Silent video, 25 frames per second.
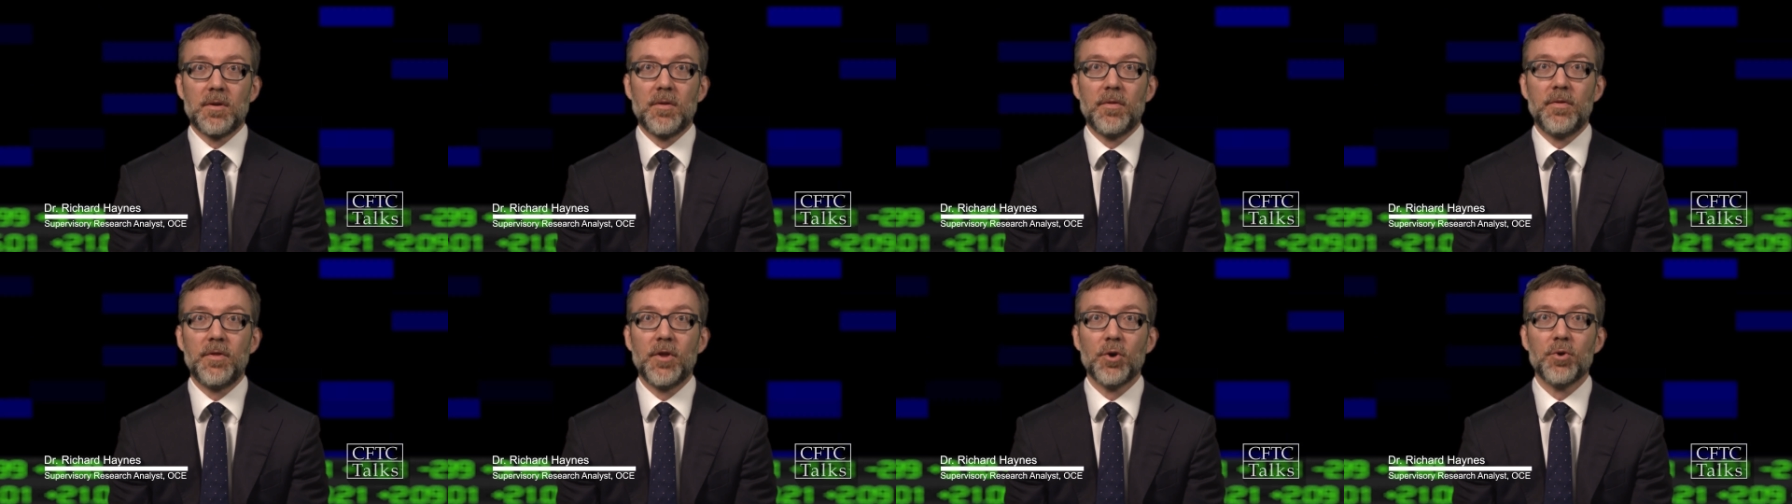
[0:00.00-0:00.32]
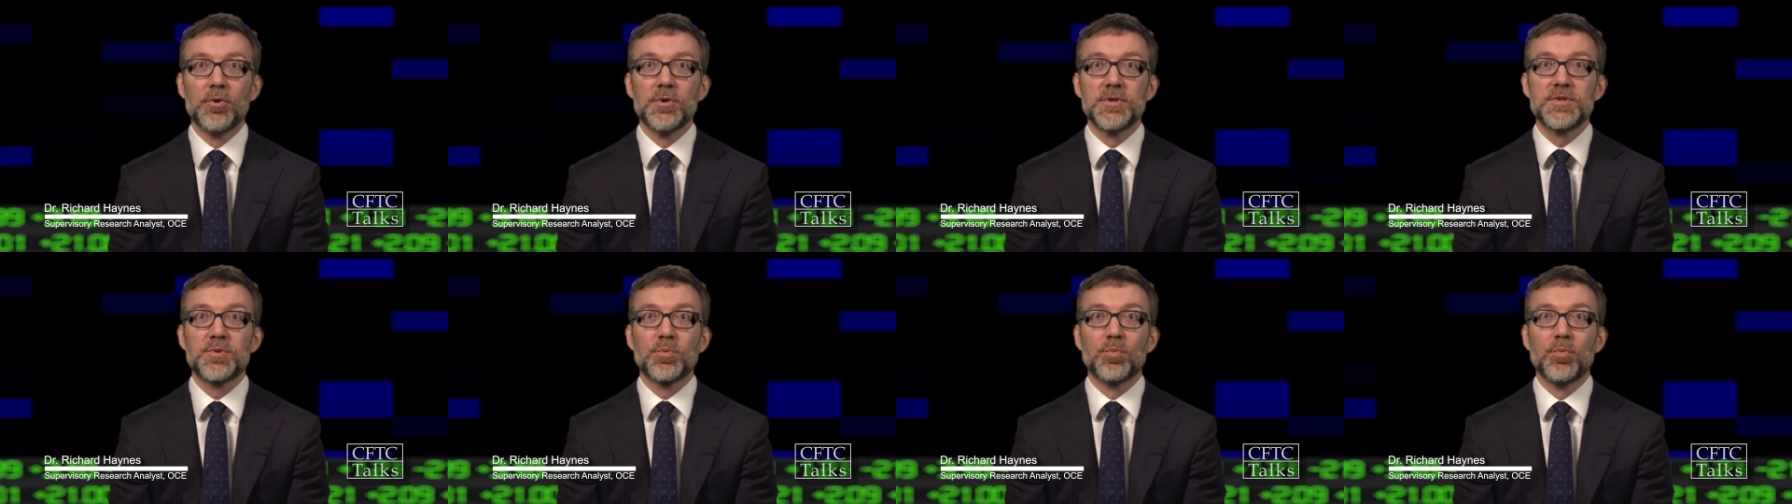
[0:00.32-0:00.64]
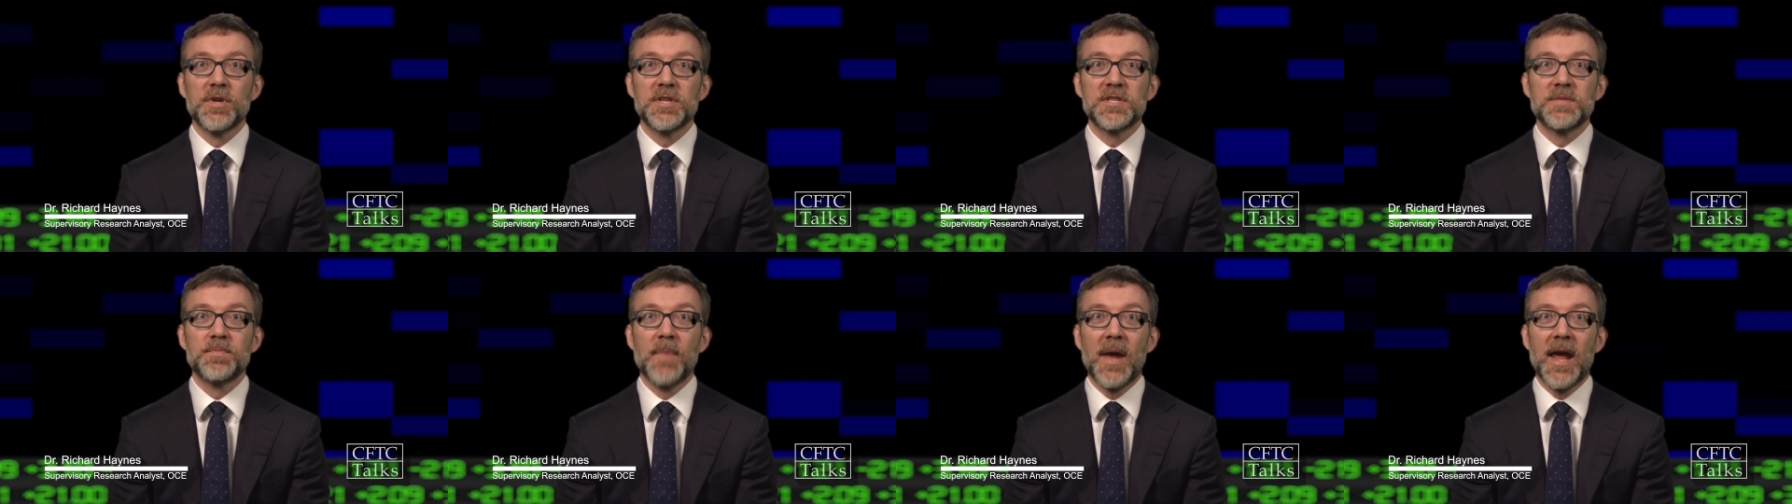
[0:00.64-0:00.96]
those
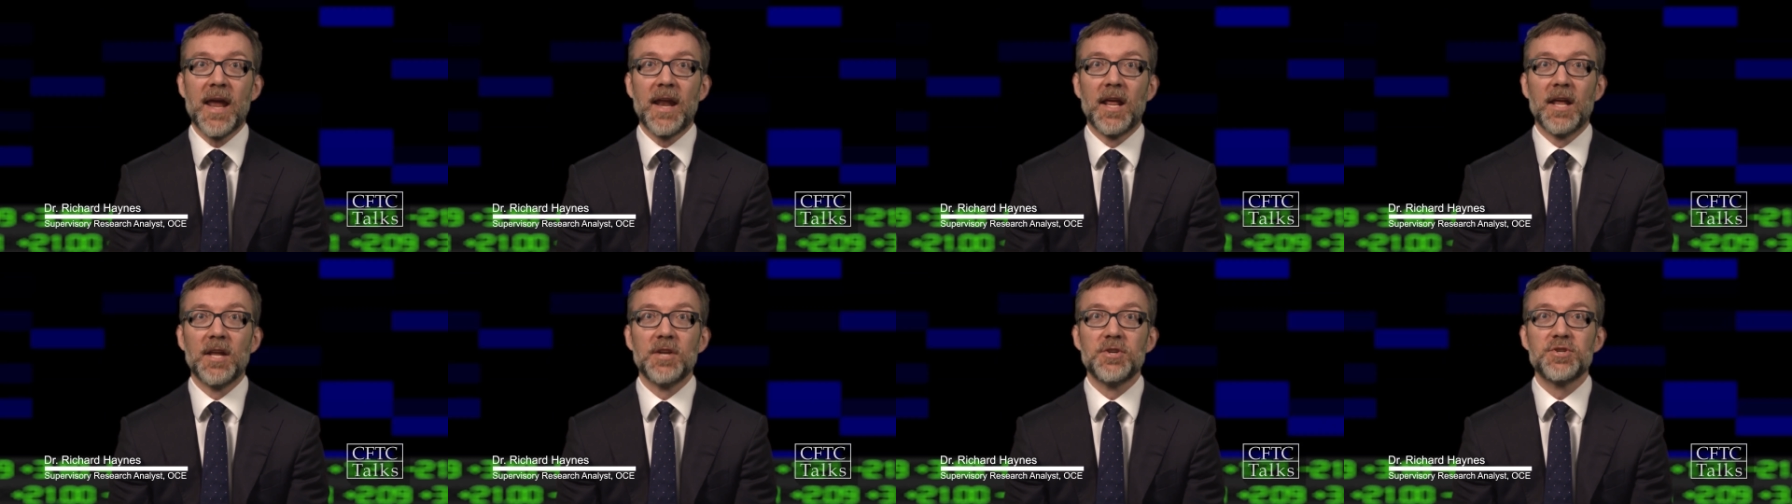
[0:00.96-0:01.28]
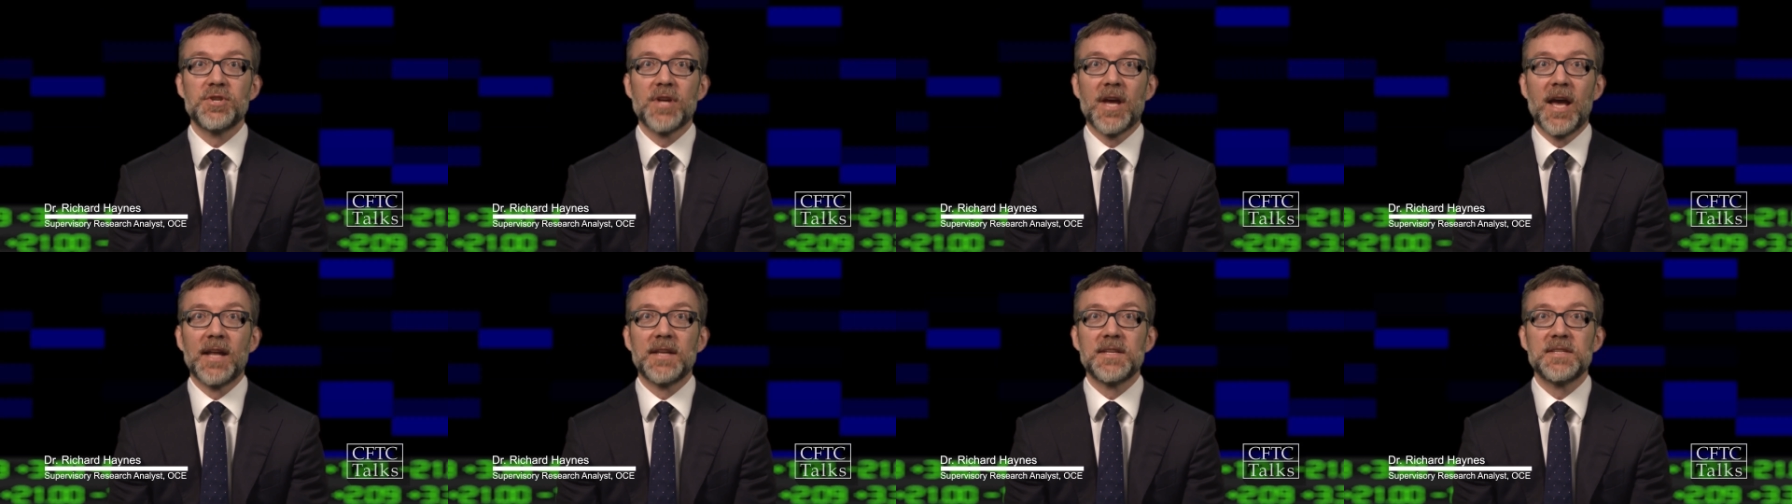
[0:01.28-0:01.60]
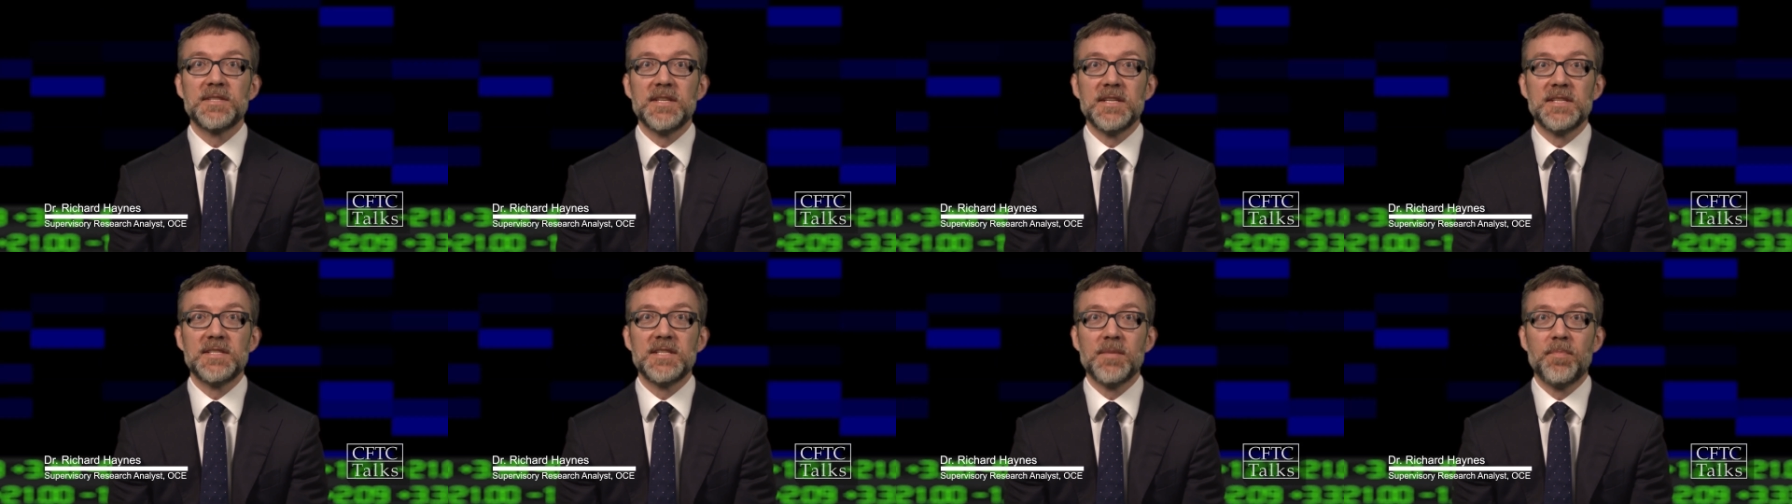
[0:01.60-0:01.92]
risk managed at
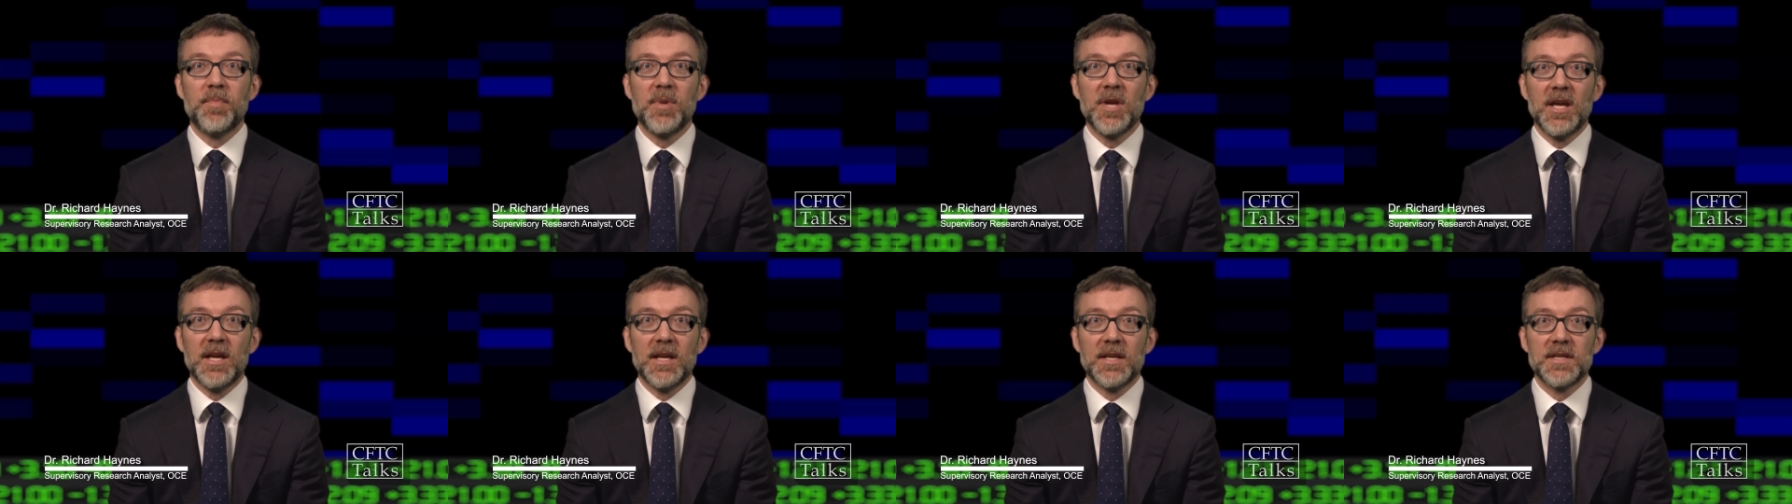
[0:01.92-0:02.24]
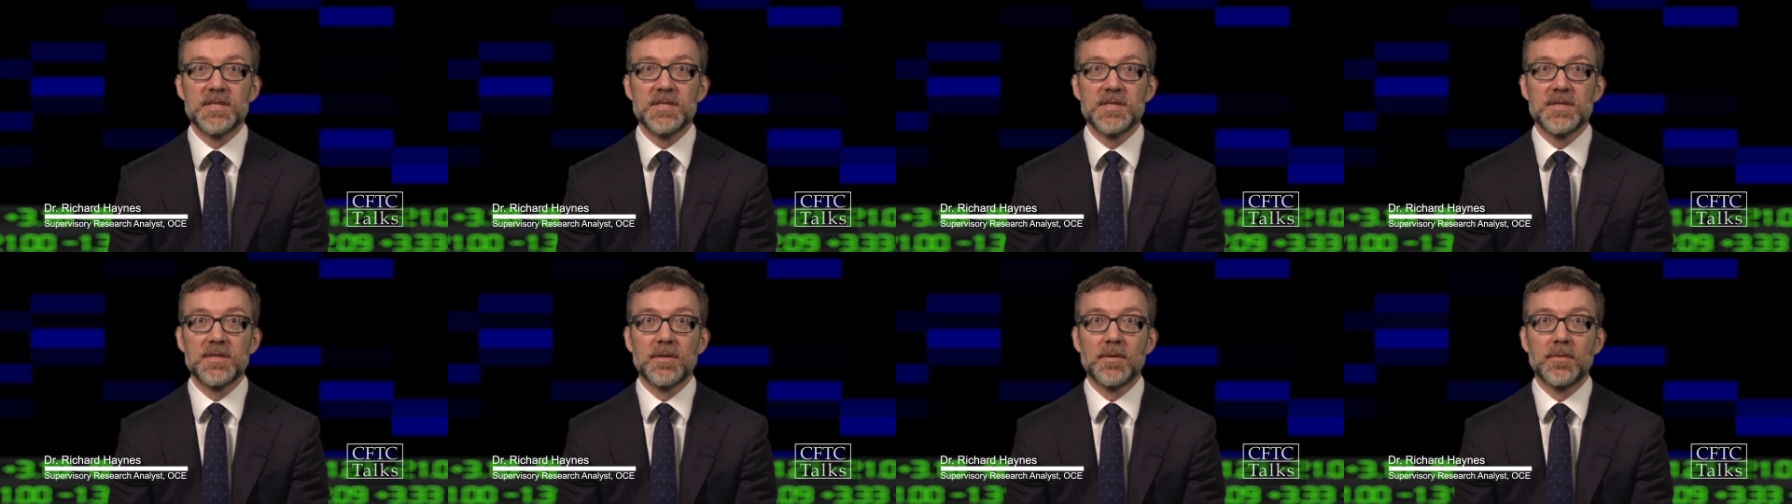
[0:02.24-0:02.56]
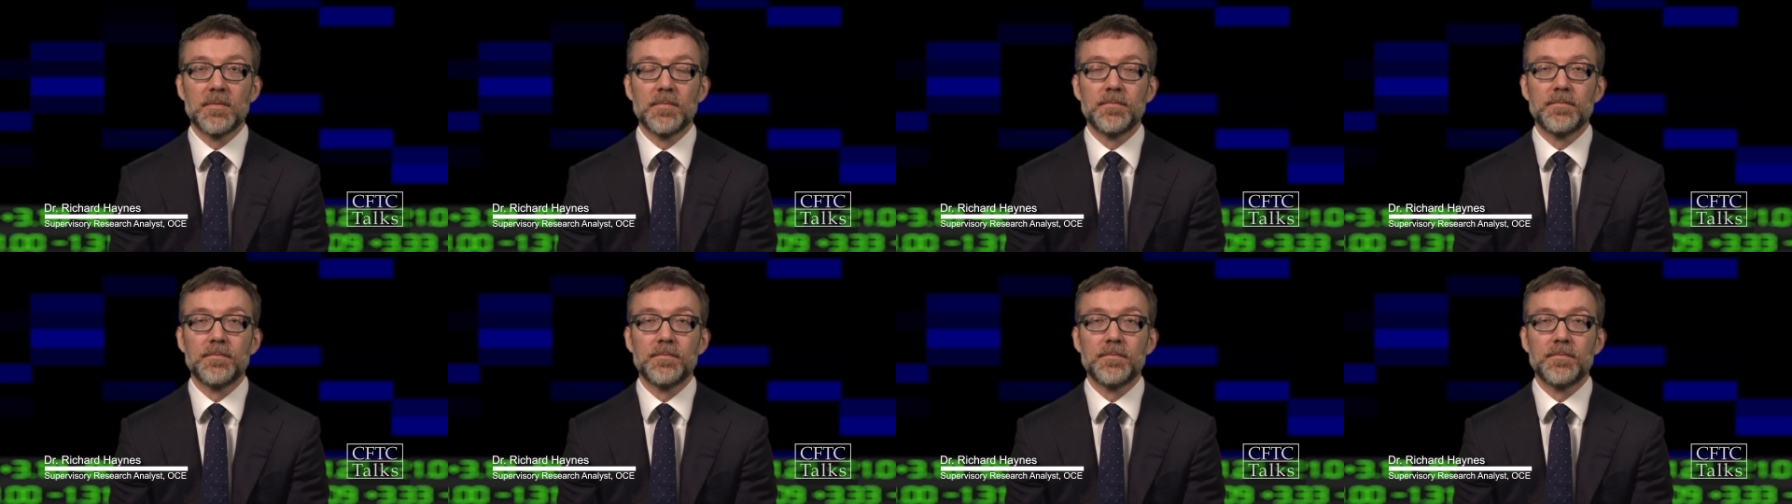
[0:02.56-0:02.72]
CCPs.